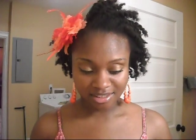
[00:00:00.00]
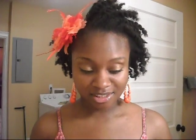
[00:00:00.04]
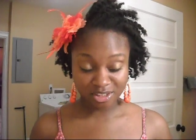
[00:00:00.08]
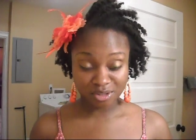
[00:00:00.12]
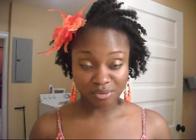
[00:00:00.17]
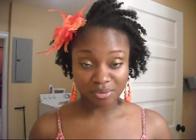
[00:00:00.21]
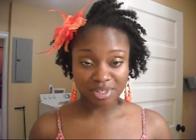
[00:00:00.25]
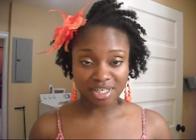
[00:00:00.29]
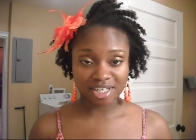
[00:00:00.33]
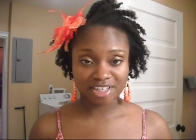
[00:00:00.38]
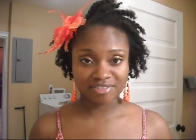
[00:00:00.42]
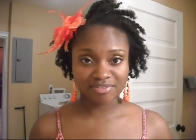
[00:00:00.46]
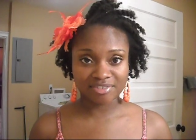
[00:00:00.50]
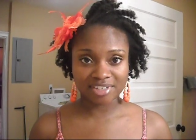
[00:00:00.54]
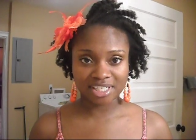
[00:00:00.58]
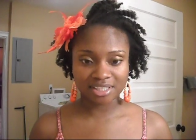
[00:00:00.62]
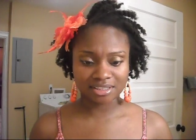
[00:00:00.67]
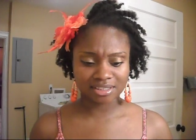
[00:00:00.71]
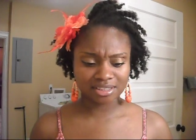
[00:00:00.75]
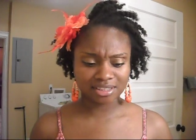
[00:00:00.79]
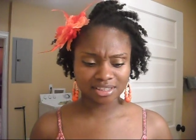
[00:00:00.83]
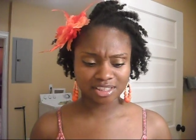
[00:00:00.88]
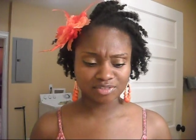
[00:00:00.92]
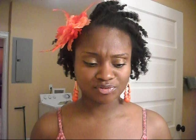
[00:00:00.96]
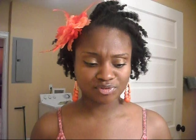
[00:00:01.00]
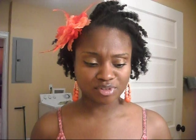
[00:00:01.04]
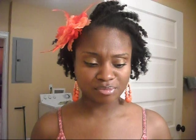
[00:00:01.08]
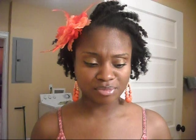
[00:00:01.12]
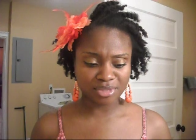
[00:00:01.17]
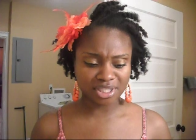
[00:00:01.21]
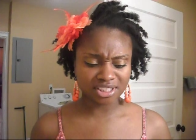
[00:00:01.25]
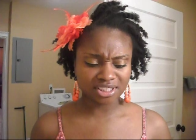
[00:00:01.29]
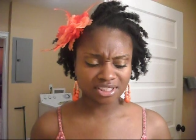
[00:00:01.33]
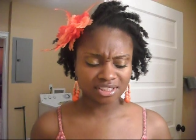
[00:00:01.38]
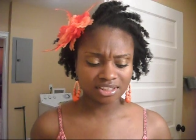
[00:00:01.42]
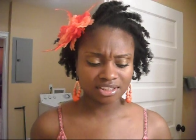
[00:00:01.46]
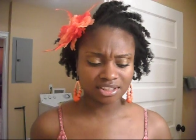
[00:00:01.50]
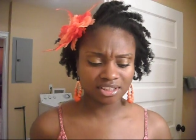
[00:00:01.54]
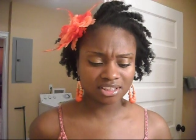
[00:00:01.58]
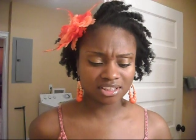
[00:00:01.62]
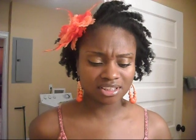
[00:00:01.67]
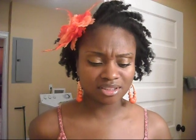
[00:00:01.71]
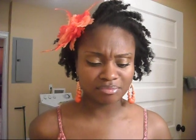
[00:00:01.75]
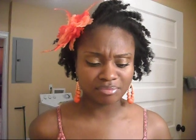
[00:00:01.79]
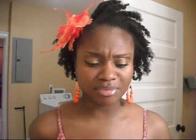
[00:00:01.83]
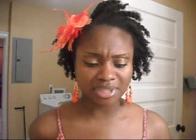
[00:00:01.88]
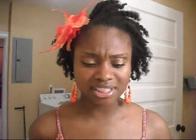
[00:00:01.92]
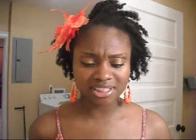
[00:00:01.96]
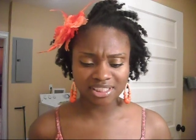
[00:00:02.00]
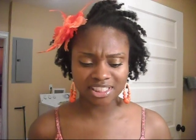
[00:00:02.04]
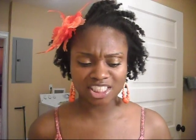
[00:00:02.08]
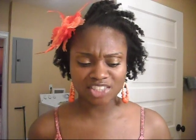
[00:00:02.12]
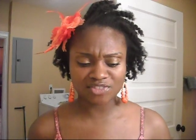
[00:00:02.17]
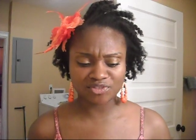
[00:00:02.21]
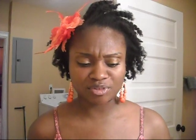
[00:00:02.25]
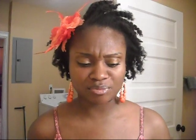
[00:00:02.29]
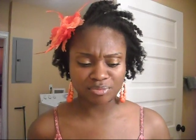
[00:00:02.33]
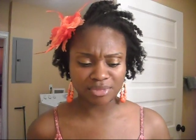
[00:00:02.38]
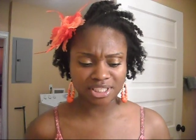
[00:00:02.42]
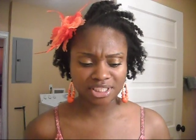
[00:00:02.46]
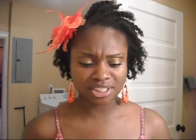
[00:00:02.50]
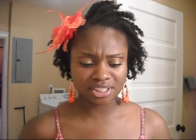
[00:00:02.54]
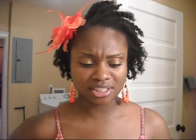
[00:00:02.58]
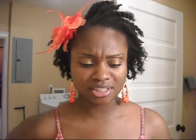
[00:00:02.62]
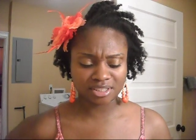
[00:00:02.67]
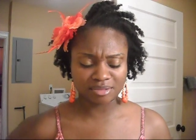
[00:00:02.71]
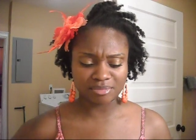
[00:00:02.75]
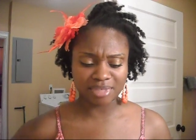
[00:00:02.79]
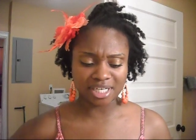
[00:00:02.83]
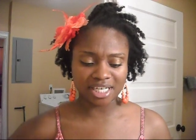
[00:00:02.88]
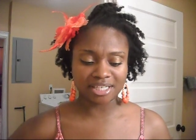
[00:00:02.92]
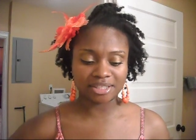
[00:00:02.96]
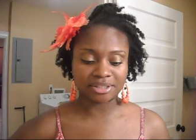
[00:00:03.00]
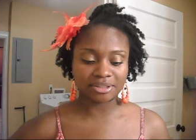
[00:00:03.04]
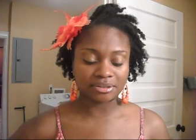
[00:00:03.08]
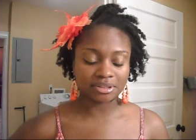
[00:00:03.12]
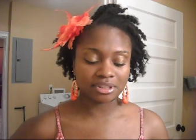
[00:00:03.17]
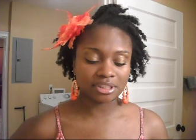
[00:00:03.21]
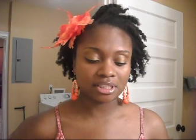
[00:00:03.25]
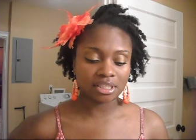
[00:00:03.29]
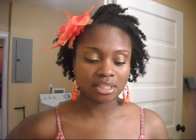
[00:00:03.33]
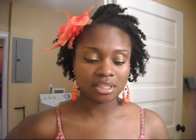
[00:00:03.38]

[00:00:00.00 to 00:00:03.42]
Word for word: to where I found this information. It's just some basic information about